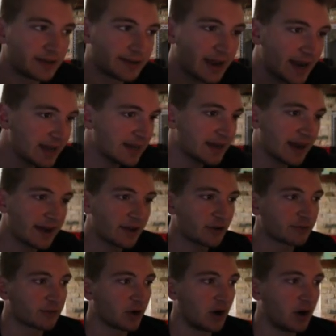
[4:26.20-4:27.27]
99
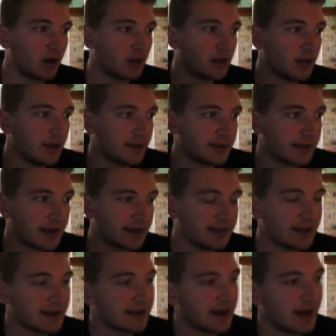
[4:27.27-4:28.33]
overall,
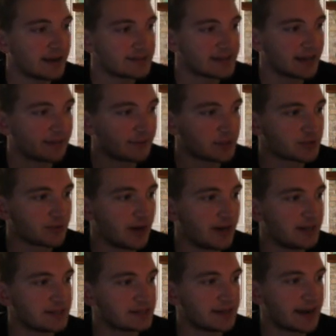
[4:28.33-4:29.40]
99 contact versus
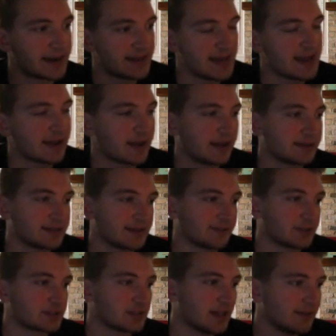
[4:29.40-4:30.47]
righties, 98 contact
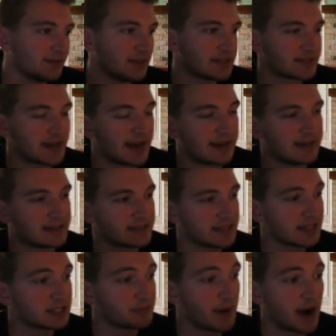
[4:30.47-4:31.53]
versus lefties,
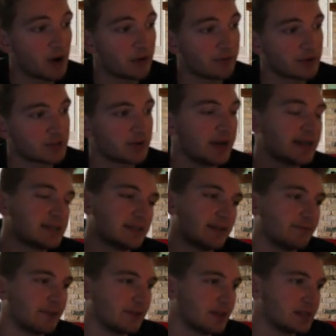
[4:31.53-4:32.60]
96 power versus righties, and
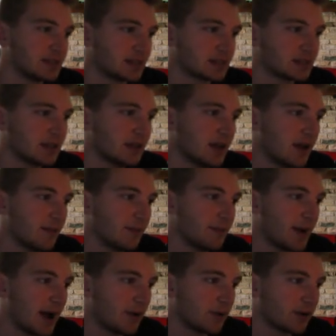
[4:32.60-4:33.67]
then 56
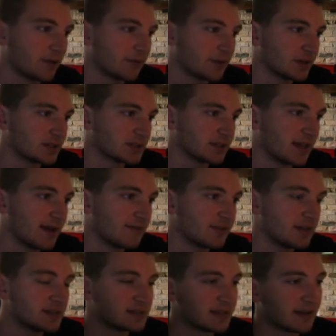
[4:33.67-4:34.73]
power versus
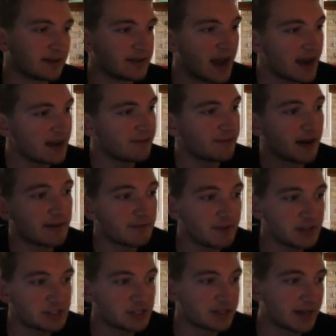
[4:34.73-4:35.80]
lefties. And then 95
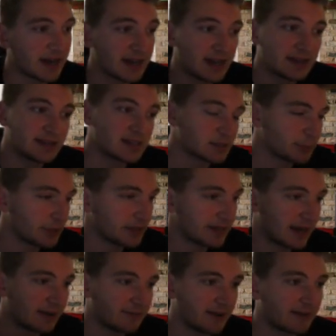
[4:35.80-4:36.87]
vision, 98 discipline,
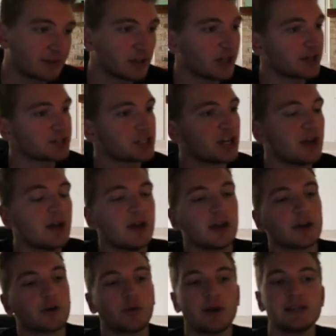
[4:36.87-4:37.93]
95 clutch.
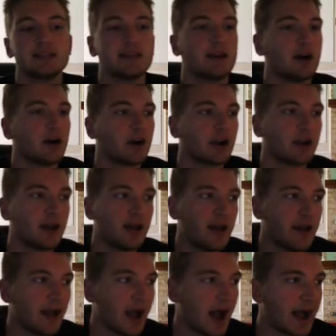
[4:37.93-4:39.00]
Crazy card.
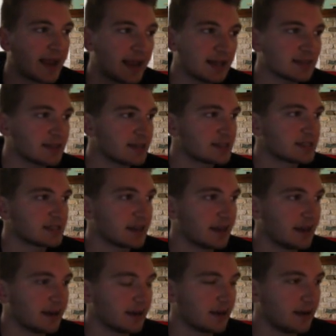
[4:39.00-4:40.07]
I got this in